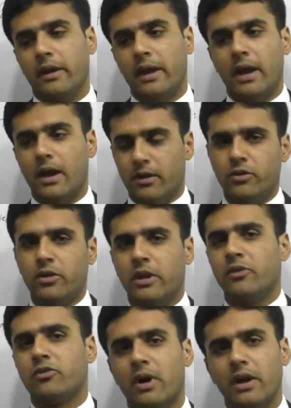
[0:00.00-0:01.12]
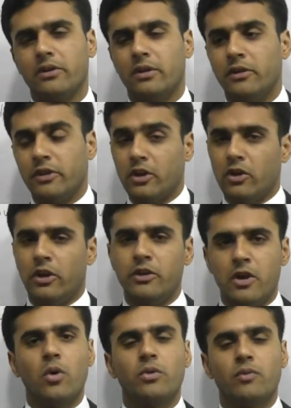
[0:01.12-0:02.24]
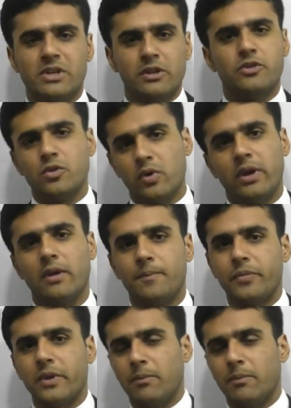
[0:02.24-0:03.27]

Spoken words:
yeah, he's right, he knows what he's doing,